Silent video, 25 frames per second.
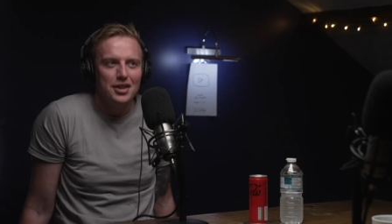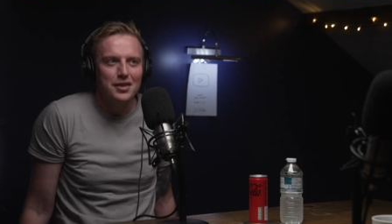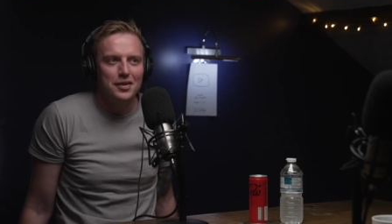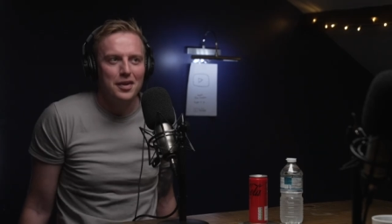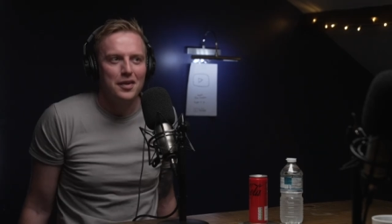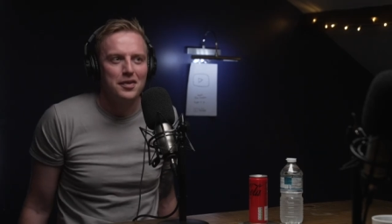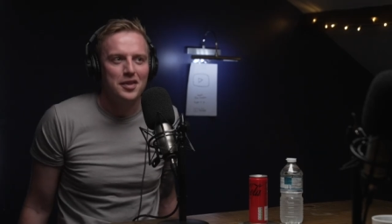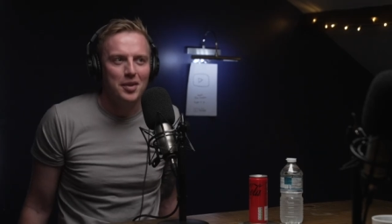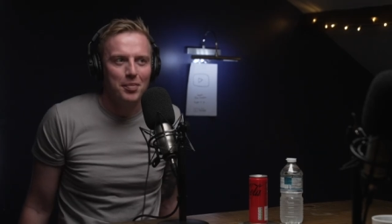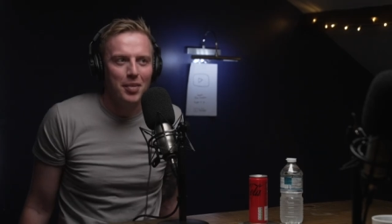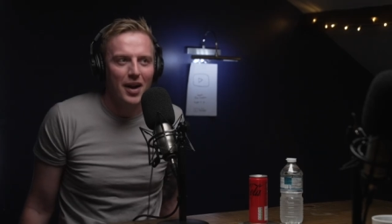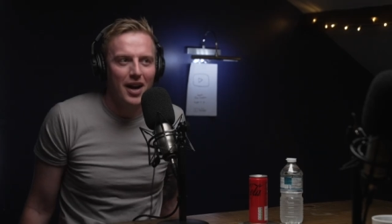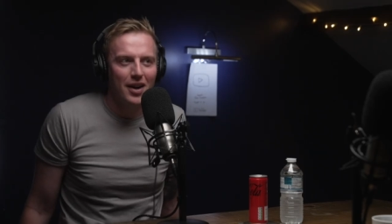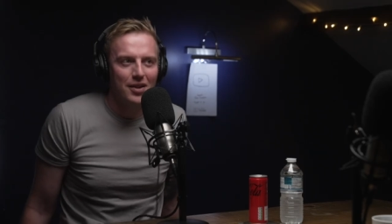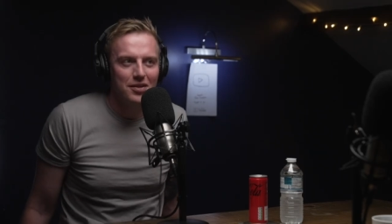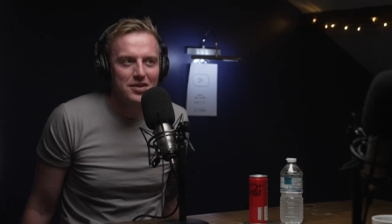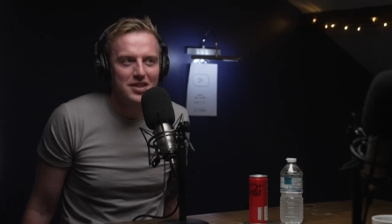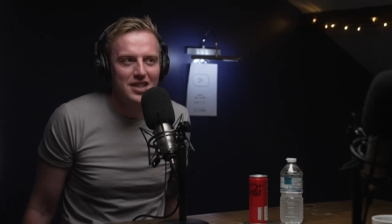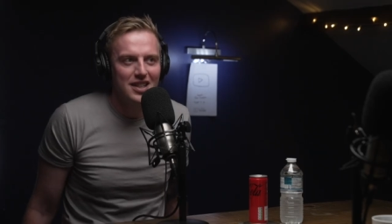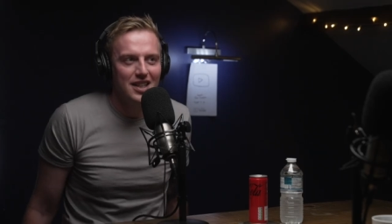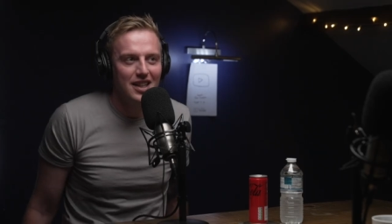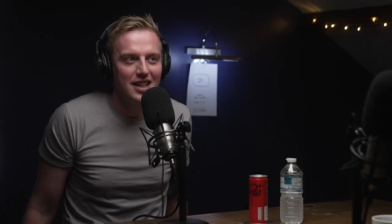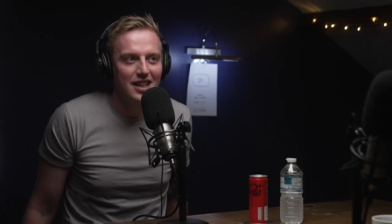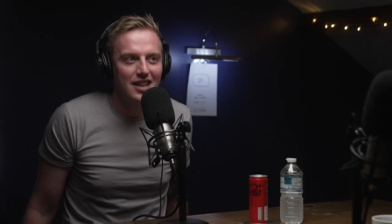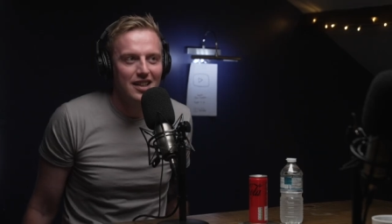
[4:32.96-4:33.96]
fifty
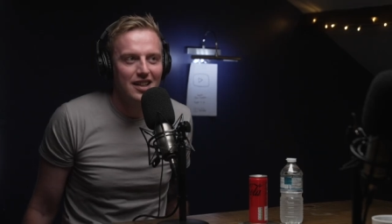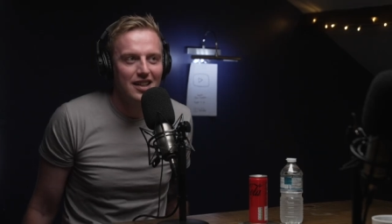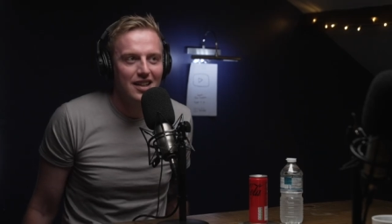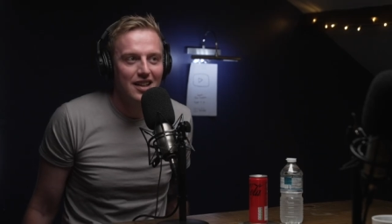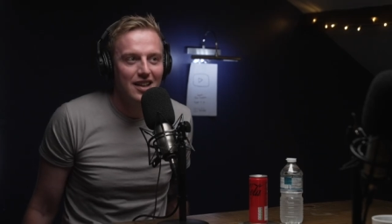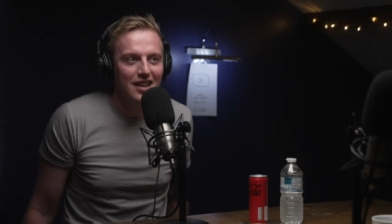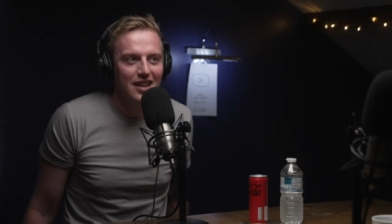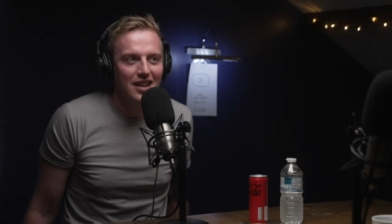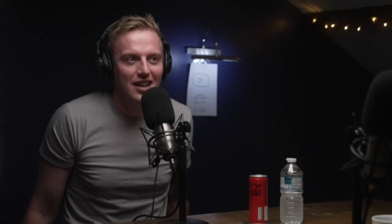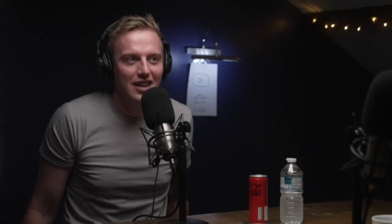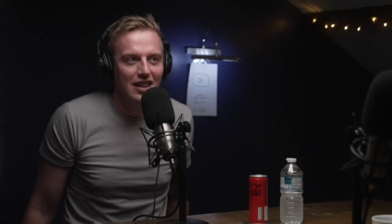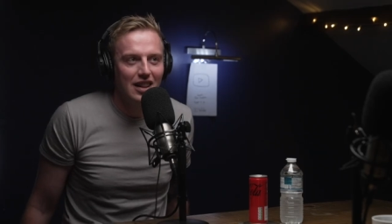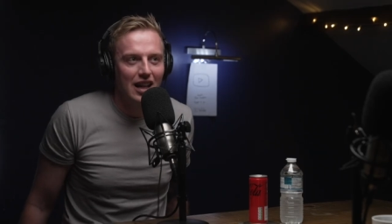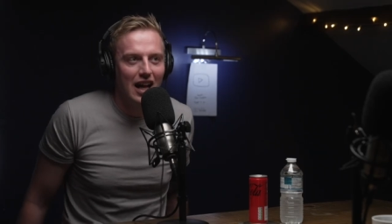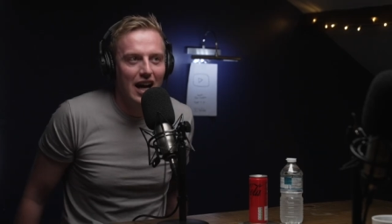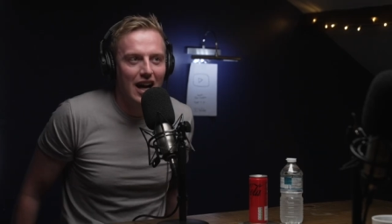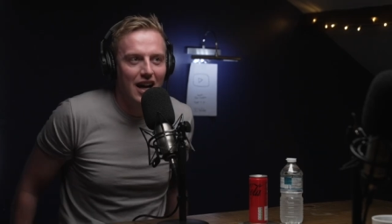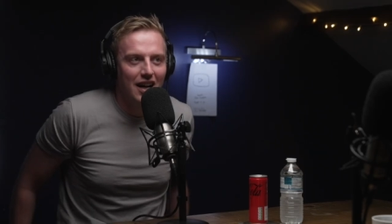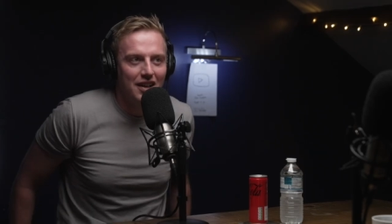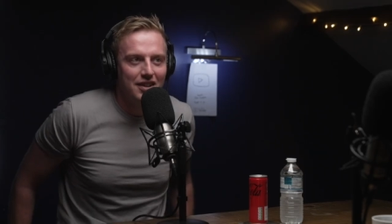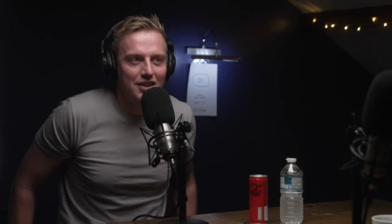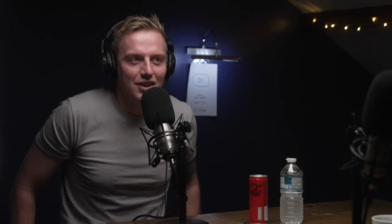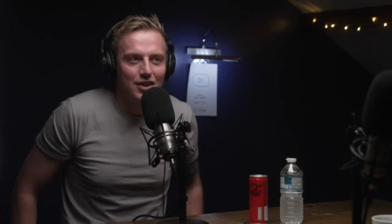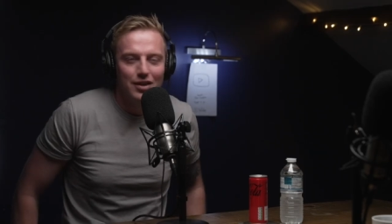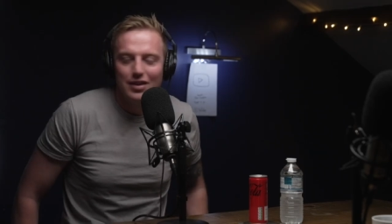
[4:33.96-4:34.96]
pounds eating
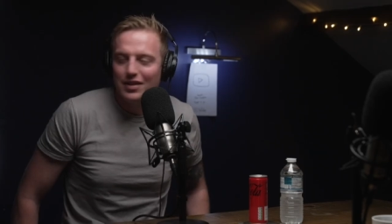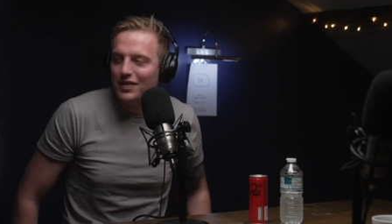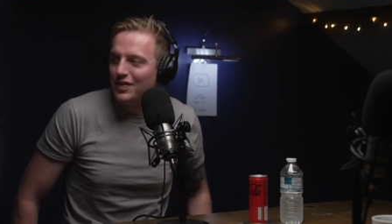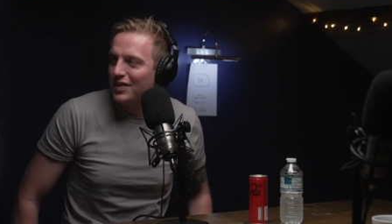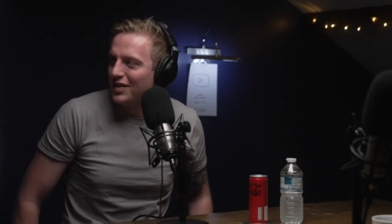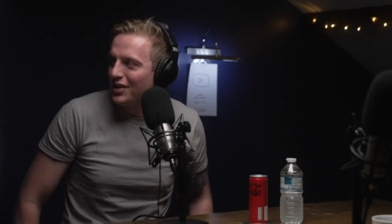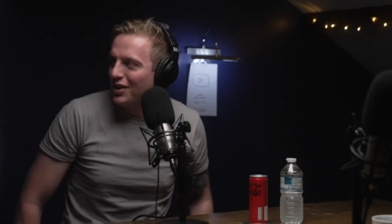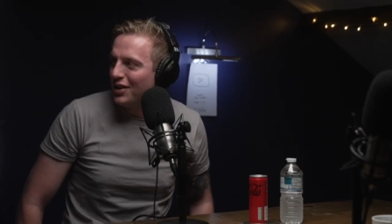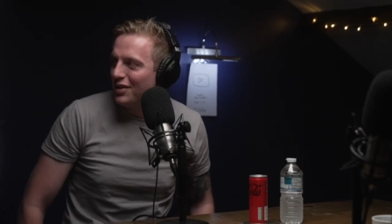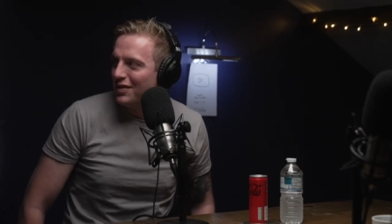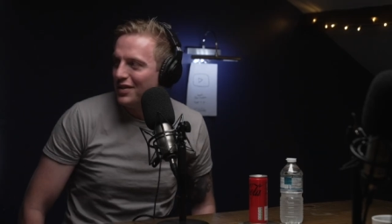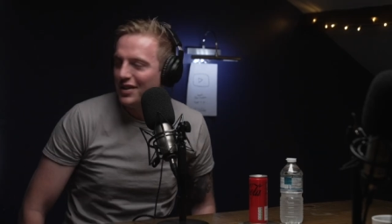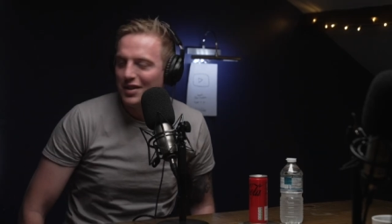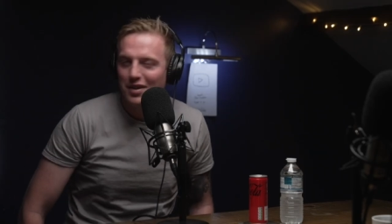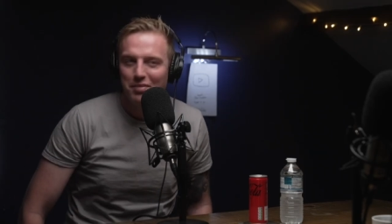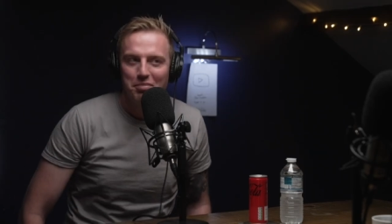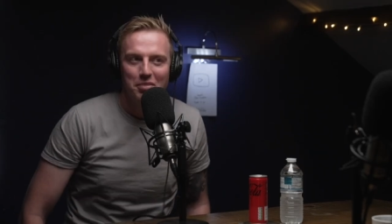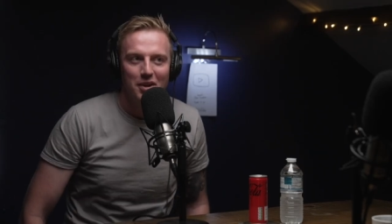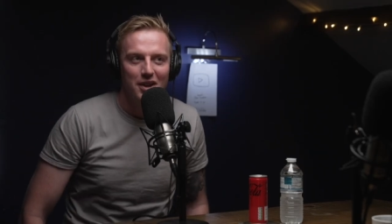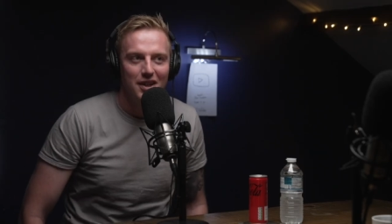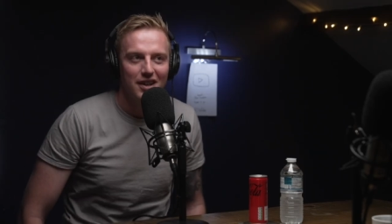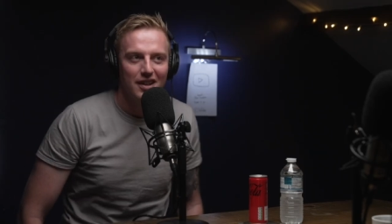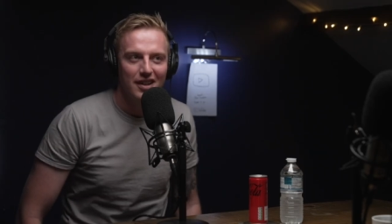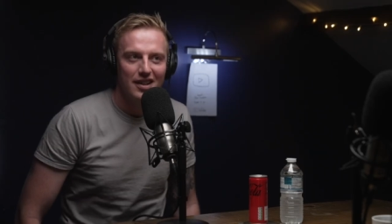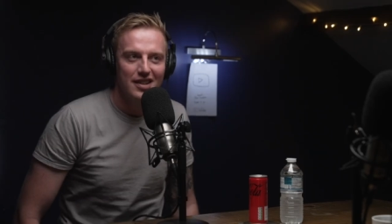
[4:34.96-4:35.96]
lard co covered
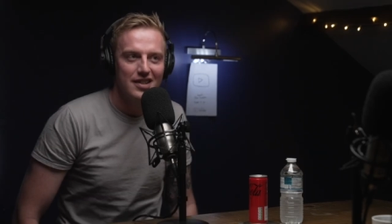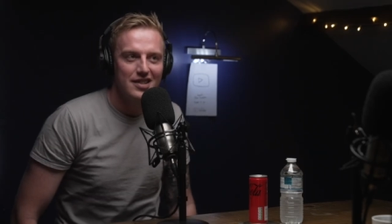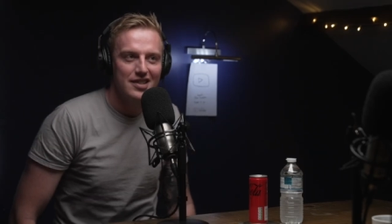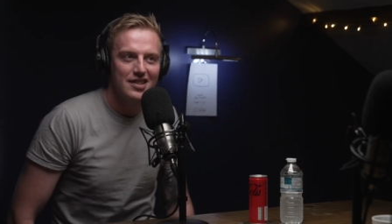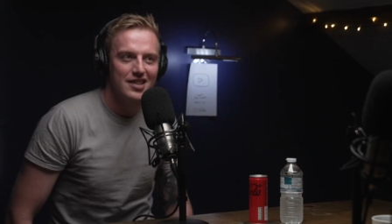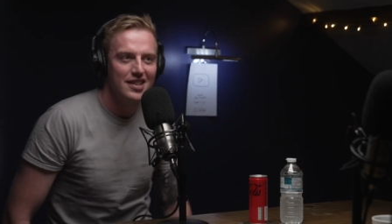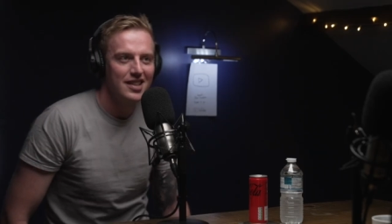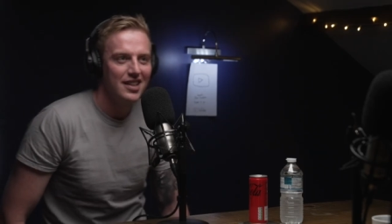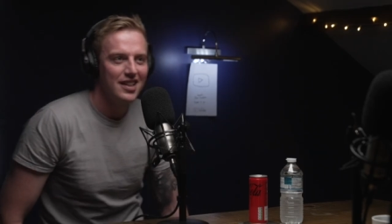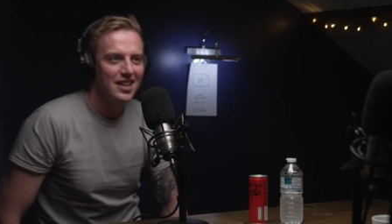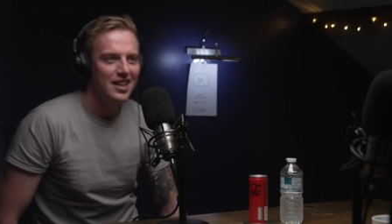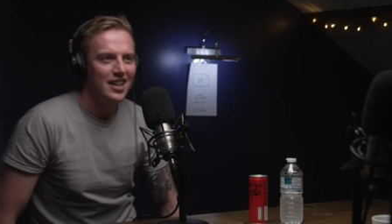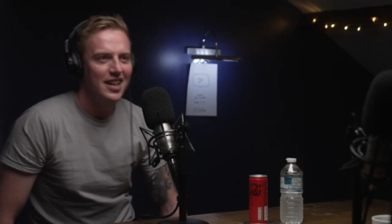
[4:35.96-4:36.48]
burgers.